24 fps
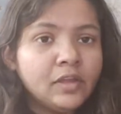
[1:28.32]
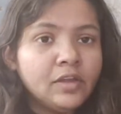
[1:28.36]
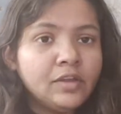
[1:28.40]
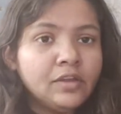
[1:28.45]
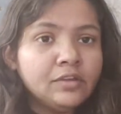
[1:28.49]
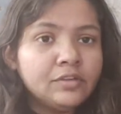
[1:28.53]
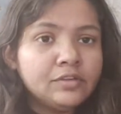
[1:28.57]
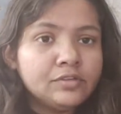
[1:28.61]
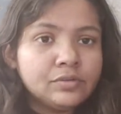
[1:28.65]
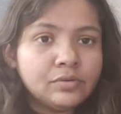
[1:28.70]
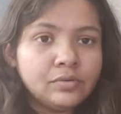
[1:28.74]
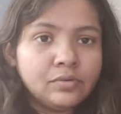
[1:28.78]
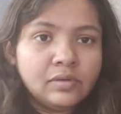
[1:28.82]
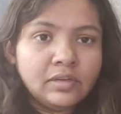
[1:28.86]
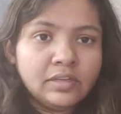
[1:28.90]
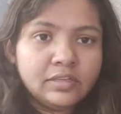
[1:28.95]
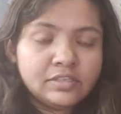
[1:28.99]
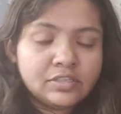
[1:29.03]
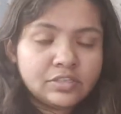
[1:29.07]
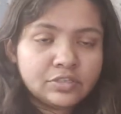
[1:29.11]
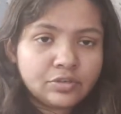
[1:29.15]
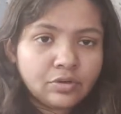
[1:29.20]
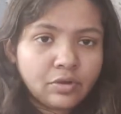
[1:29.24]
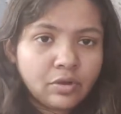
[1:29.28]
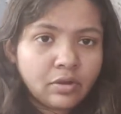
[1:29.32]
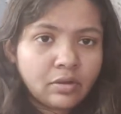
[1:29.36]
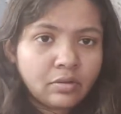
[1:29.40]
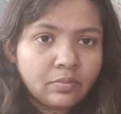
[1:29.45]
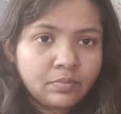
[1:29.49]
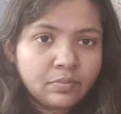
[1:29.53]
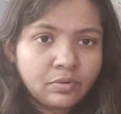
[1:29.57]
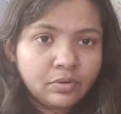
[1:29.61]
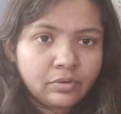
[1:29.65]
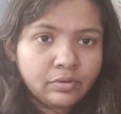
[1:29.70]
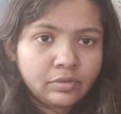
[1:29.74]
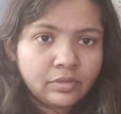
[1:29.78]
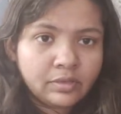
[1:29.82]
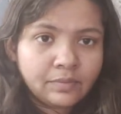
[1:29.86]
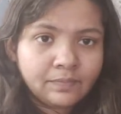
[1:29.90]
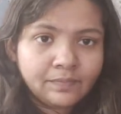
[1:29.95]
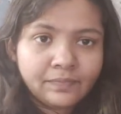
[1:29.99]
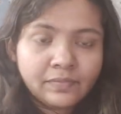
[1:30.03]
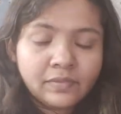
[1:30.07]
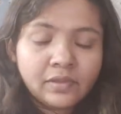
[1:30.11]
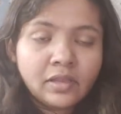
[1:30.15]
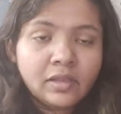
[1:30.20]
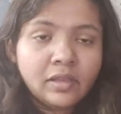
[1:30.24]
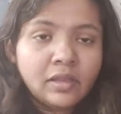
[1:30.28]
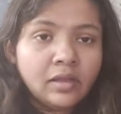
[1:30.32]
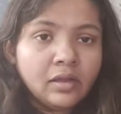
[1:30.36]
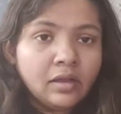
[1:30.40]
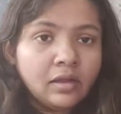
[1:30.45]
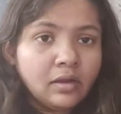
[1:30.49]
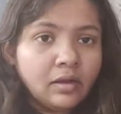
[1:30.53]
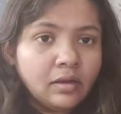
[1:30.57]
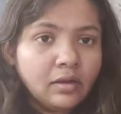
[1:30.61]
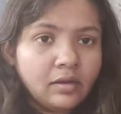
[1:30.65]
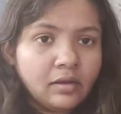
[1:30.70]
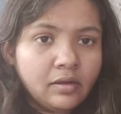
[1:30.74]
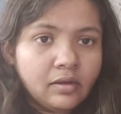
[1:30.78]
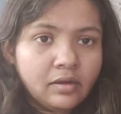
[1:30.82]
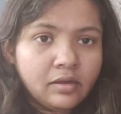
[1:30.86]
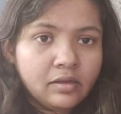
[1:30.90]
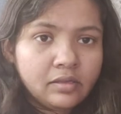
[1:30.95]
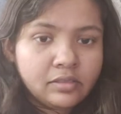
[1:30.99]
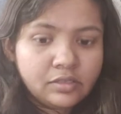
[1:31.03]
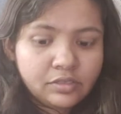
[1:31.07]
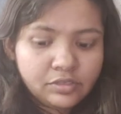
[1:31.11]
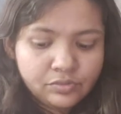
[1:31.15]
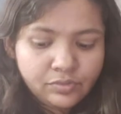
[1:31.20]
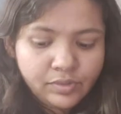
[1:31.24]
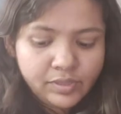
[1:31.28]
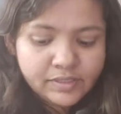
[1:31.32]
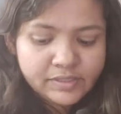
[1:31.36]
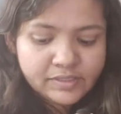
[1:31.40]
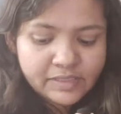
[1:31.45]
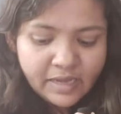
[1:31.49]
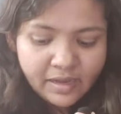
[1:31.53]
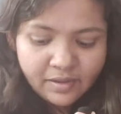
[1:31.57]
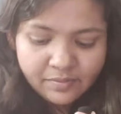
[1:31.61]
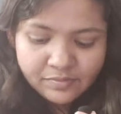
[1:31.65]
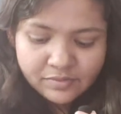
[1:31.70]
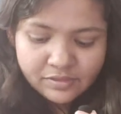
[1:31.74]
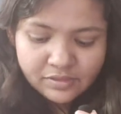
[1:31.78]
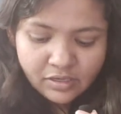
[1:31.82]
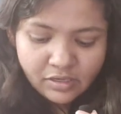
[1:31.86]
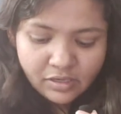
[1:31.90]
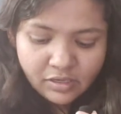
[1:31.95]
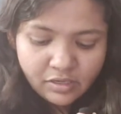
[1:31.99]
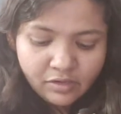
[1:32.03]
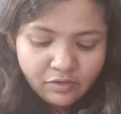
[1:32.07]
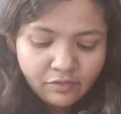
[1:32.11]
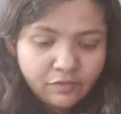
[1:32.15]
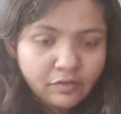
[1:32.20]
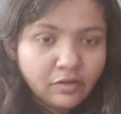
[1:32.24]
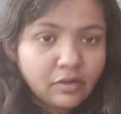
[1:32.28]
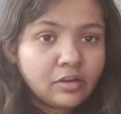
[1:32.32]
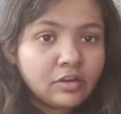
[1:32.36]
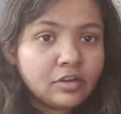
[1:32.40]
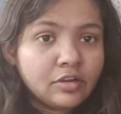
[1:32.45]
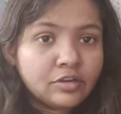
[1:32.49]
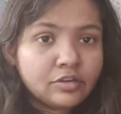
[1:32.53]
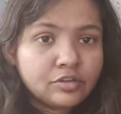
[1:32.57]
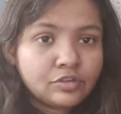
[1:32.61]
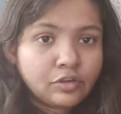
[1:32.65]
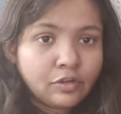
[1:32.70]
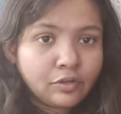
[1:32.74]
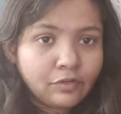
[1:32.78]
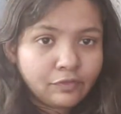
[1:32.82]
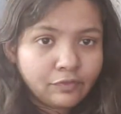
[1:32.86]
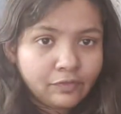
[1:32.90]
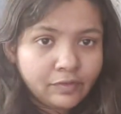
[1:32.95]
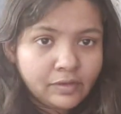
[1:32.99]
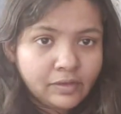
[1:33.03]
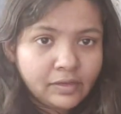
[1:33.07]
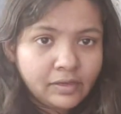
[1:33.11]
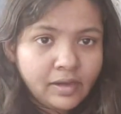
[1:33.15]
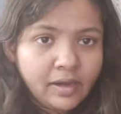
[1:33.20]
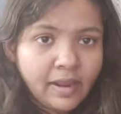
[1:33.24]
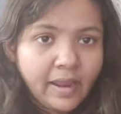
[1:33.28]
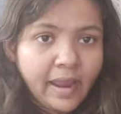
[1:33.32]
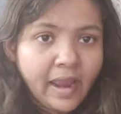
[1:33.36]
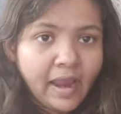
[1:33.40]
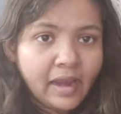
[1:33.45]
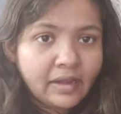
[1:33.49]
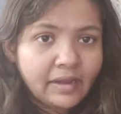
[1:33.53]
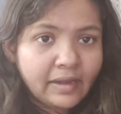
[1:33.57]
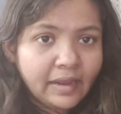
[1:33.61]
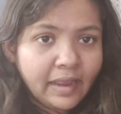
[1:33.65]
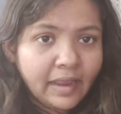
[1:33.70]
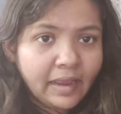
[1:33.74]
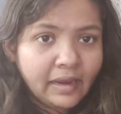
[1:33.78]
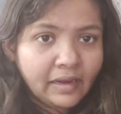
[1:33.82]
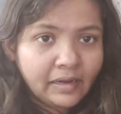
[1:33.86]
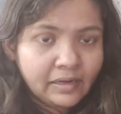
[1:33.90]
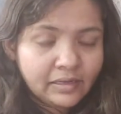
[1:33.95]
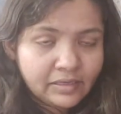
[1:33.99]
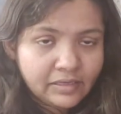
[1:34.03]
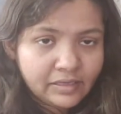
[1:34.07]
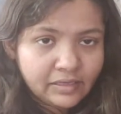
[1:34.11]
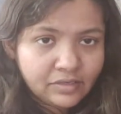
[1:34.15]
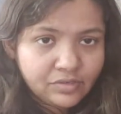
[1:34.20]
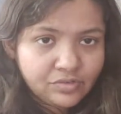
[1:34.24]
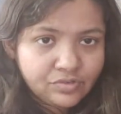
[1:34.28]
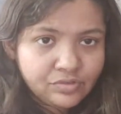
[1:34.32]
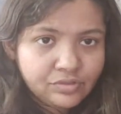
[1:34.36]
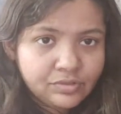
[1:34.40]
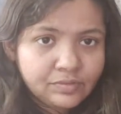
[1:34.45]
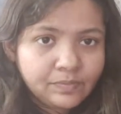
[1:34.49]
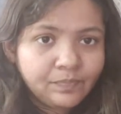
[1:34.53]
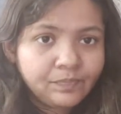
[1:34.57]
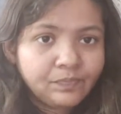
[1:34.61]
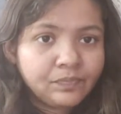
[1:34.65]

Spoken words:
So let's talk about them. The two exams are TOEFL and IELTS.